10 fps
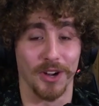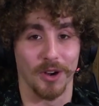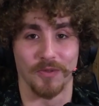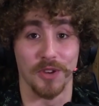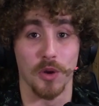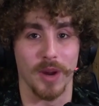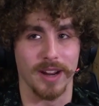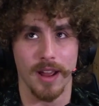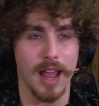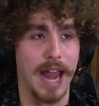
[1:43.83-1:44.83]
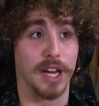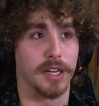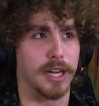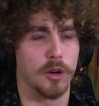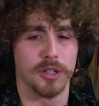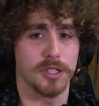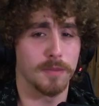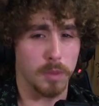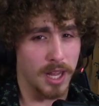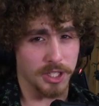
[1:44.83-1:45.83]
for your viewing and ears
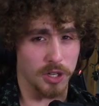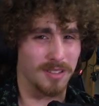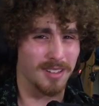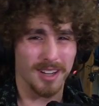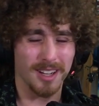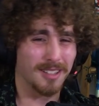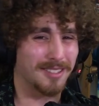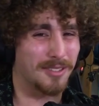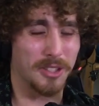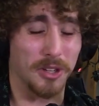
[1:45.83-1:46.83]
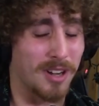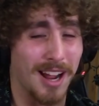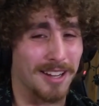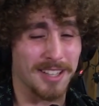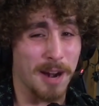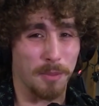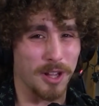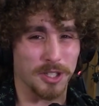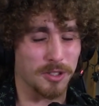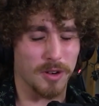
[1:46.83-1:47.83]
pleasure you're not. It's not
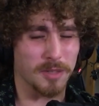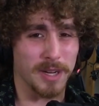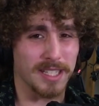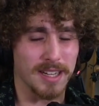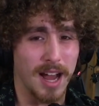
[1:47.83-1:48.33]
pleasure. Trust me, it's